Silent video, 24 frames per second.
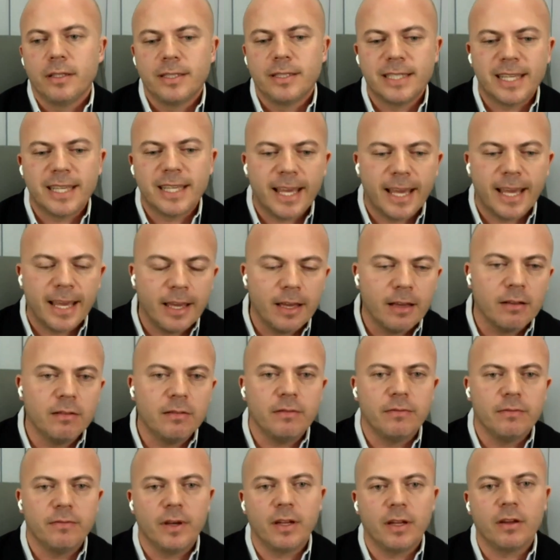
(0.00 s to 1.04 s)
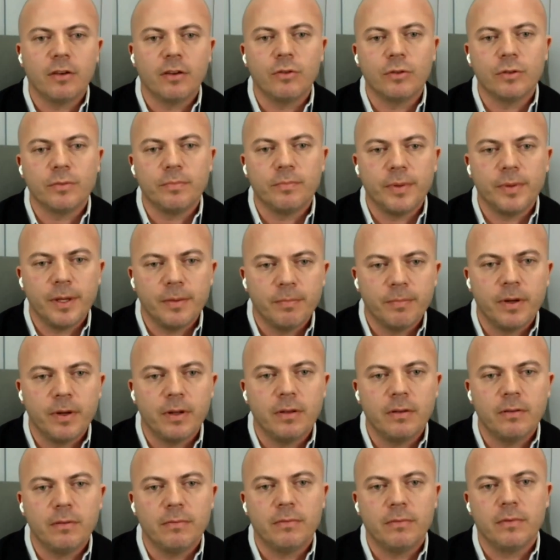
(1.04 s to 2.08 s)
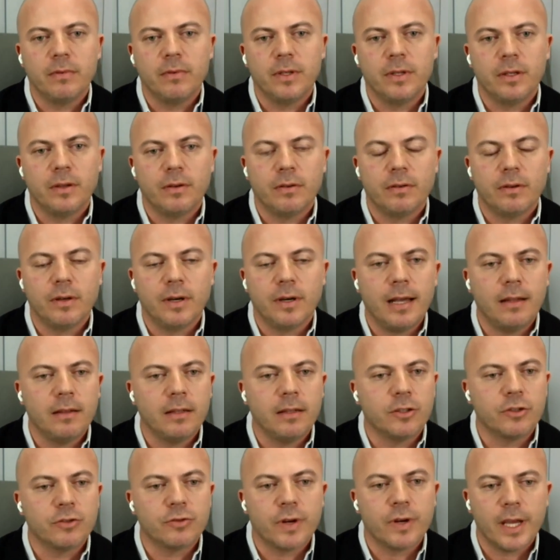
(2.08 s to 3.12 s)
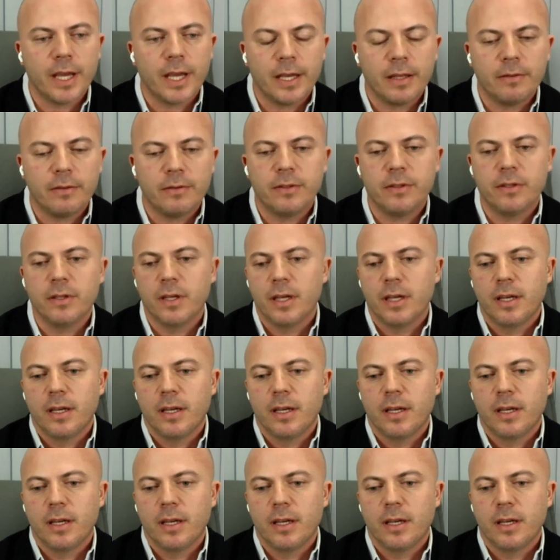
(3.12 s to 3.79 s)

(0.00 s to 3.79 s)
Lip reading: skilled, very good people, highly trained,